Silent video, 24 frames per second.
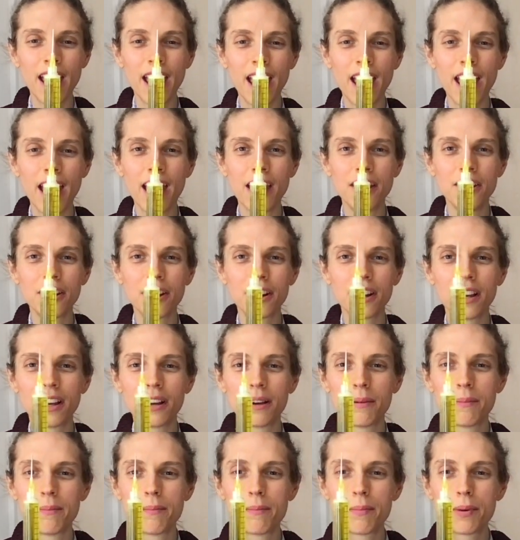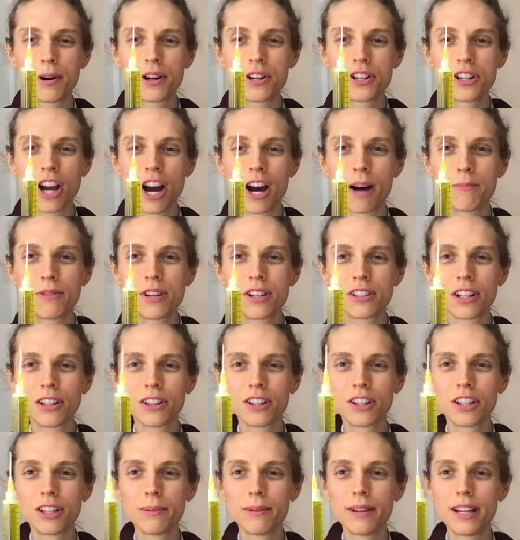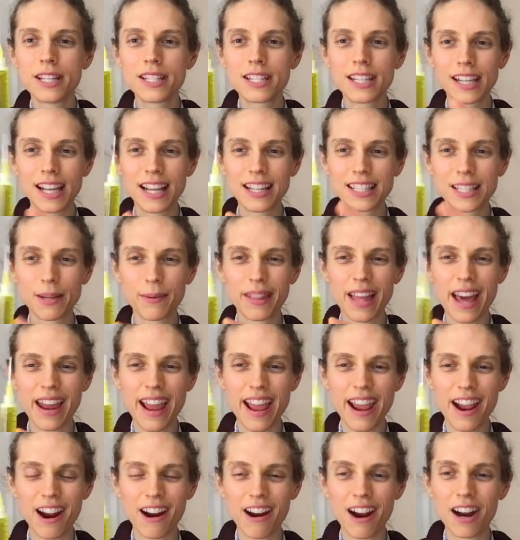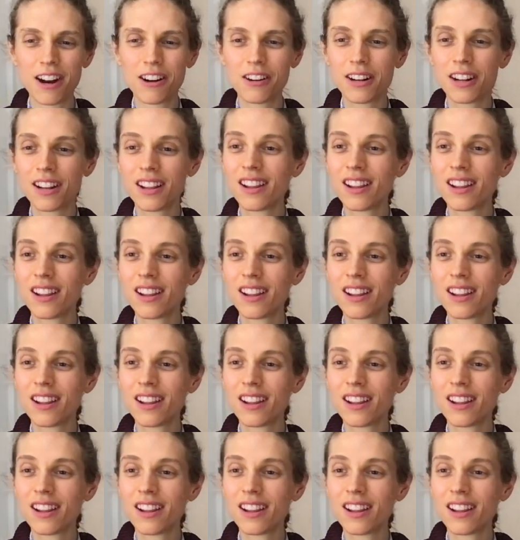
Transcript: and you're going to push up just a little bit to get some of that air out.